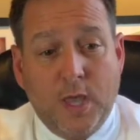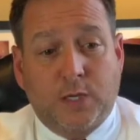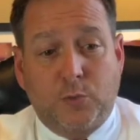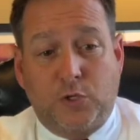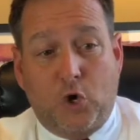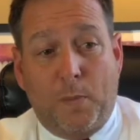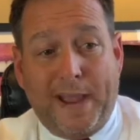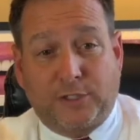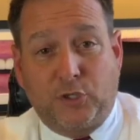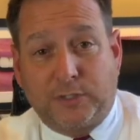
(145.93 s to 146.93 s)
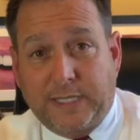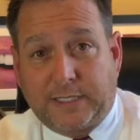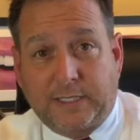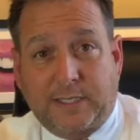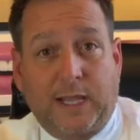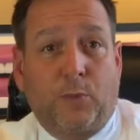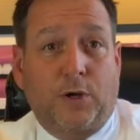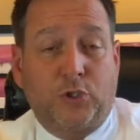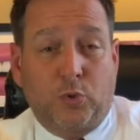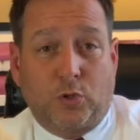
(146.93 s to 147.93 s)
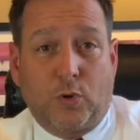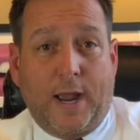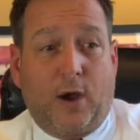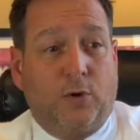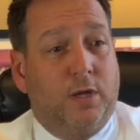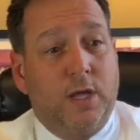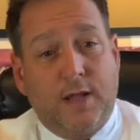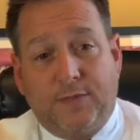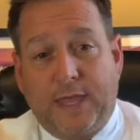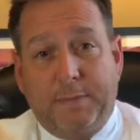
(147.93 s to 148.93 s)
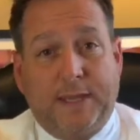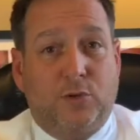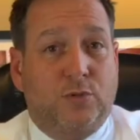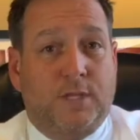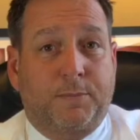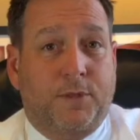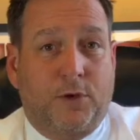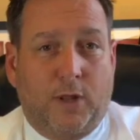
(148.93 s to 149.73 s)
When you go back to your dentist and they want to do a crown, they may do something.